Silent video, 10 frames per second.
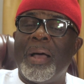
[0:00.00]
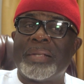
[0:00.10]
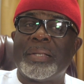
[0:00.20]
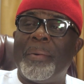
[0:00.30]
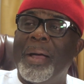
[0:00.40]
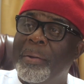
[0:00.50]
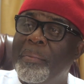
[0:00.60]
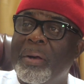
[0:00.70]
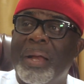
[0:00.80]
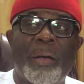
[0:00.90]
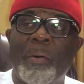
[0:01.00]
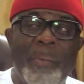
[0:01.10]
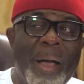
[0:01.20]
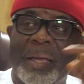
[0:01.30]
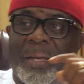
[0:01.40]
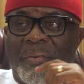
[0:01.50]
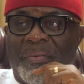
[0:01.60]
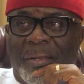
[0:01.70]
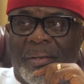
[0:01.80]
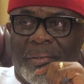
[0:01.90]
Asaba in the morning and go back in the
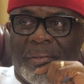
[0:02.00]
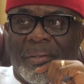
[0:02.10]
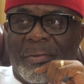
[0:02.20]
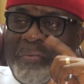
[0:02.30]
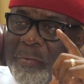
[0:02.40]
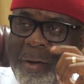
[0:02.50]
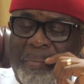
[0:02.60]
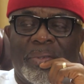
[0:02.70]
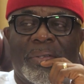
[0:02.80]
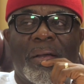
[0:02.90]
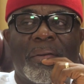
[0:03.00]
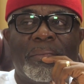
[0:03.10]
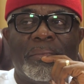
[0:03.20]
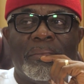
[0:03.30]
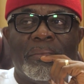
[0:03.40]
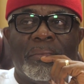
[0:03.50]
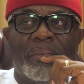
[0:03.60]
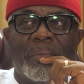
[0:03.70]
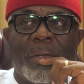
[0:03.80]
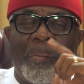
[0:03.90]
evening from Abuja.
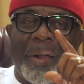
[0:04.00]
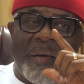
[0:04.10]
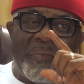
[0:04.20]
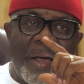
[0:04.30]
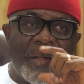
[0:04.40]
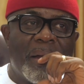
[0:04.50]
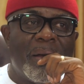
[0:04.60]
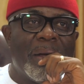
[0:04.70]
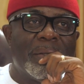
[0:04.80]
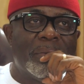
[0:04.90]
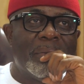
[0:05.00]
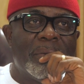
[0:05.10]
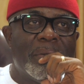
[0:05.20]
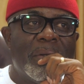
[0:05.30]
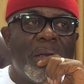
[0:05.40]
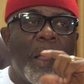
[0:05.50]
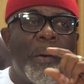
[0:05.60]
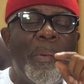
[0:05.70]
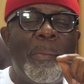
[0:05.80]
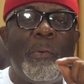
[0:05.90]
But I found out that
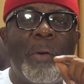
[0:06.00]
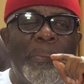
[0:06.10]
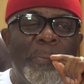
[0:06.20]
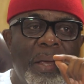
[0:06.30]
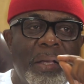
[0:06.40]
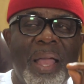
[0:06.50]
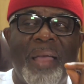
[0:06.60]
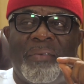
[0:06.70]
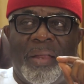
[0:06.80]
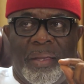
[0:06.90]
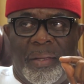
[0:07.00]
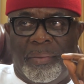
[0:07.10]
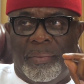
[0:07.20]
our people were paying heavily